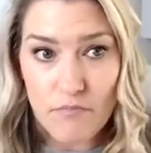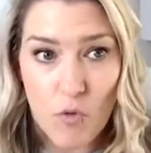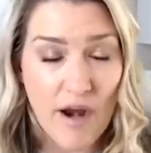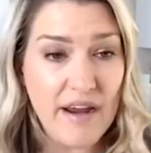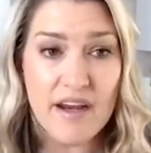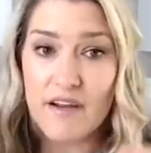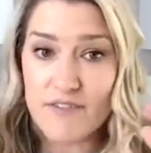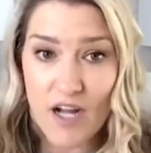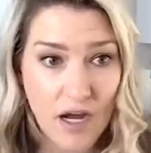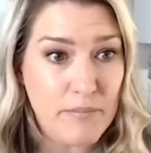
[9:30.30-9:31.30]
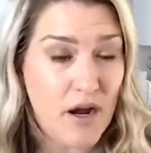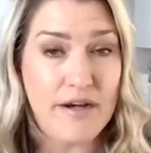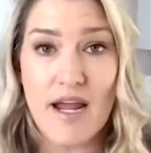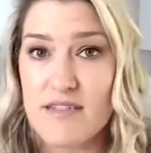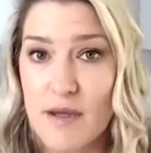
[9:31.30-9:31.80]
right? And I've got
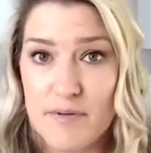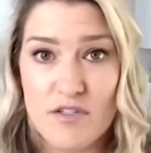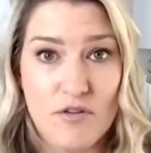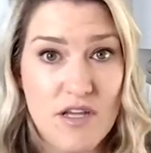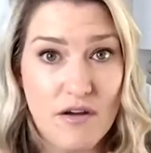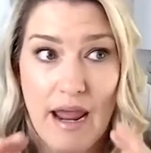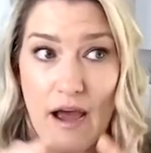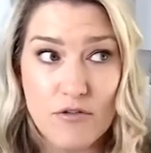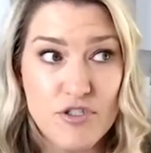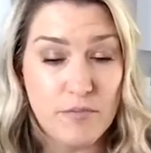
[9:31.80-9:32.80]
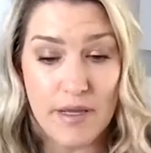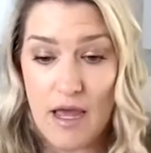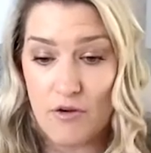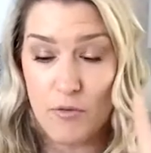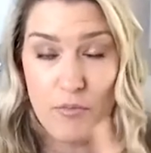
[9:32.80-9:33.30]
podcast episodes on how to pick
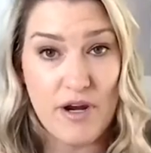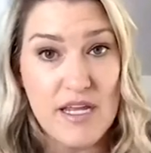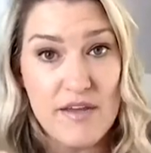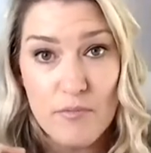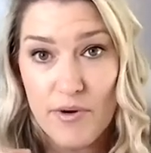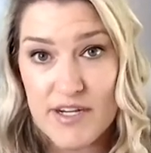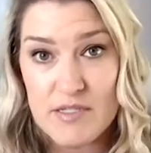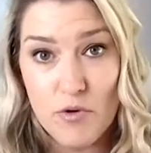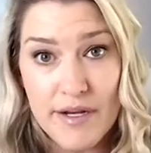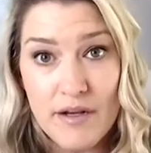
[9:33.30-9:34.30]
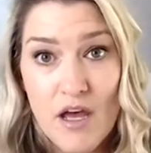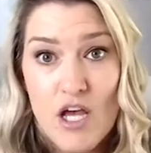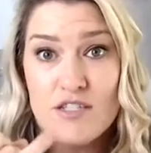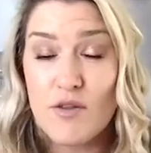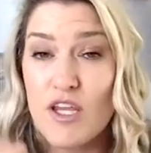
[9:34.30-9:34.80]
out your break even price point
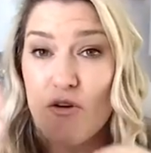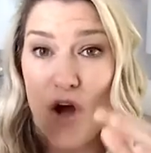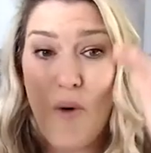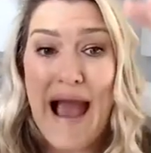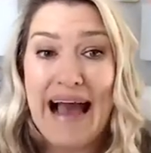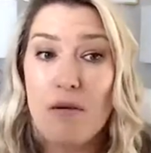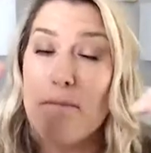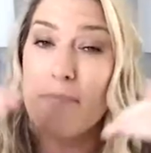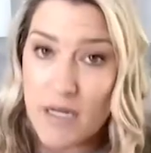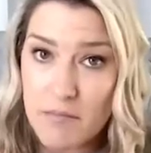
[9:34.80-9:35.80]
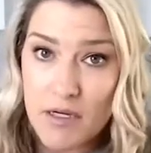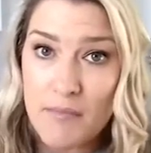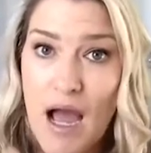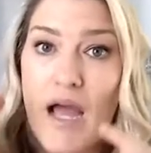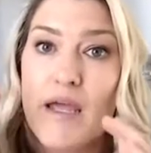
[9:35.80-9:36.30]
so that you know at a minimum,
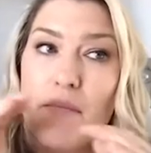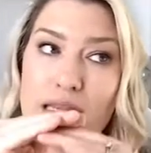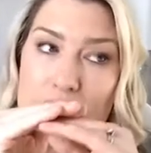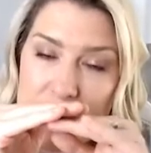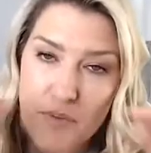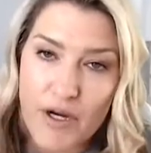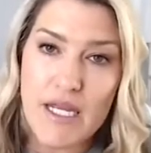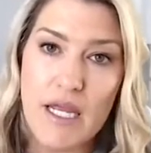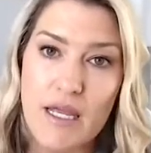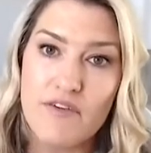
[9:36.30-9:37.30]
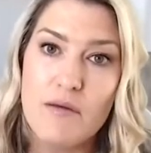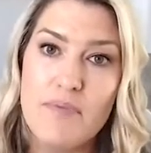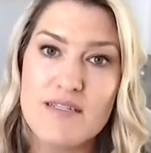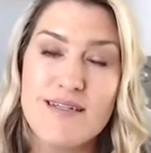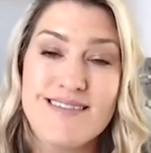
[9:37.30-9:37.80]
I am at least breaking even in
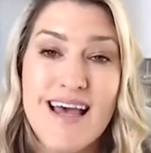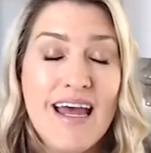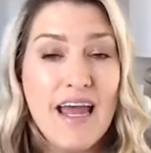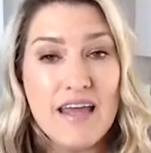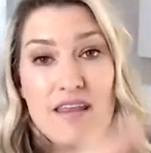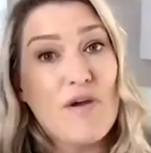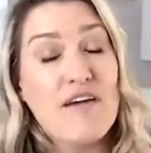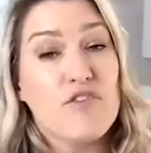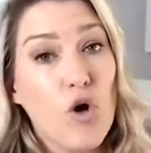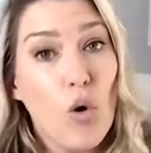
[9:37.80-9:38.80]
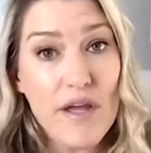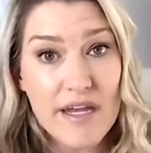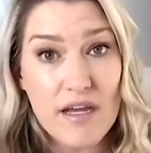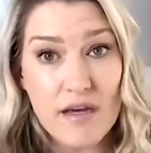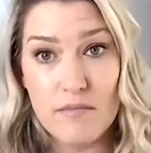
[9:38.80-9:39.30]
business. And then we have goal
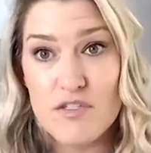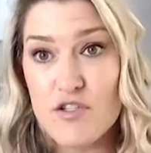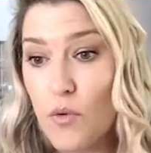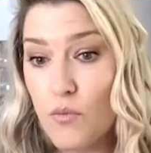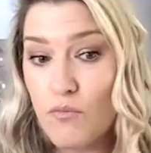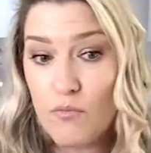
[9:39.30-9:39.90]
income. So